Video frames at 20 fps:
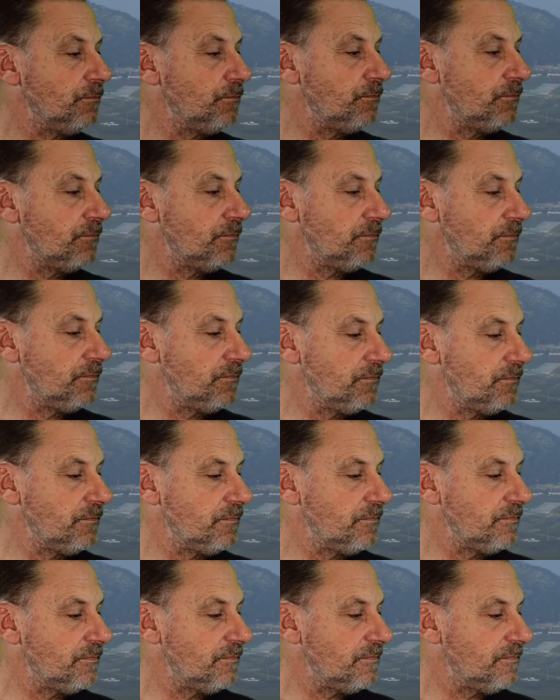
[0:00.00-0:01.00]

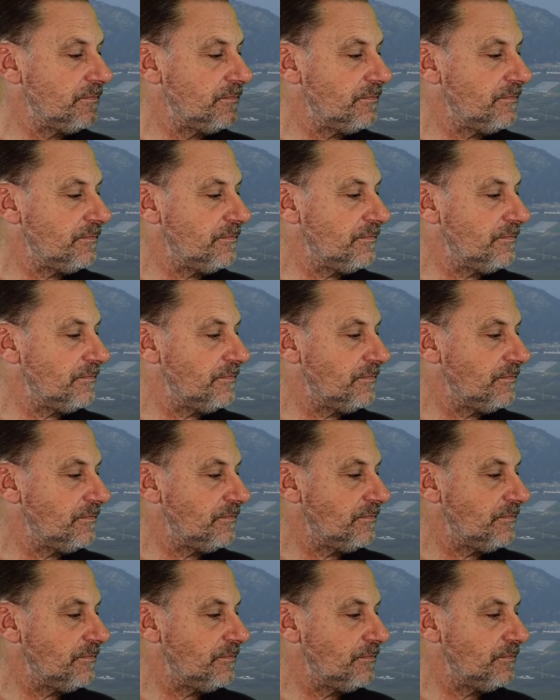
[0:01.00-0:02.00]

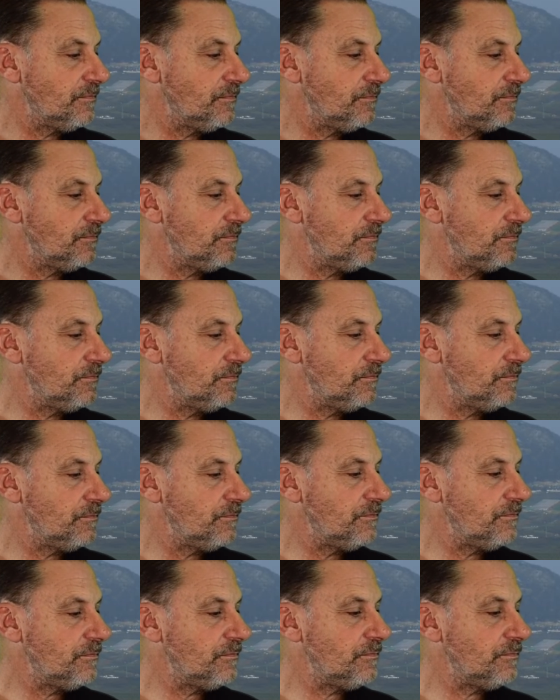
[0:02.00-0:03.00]

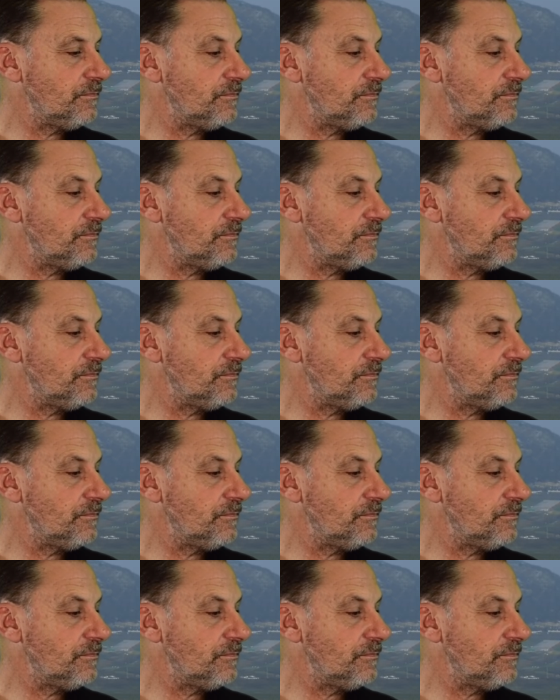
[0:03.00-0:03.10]
No words are spoken by the person on screen.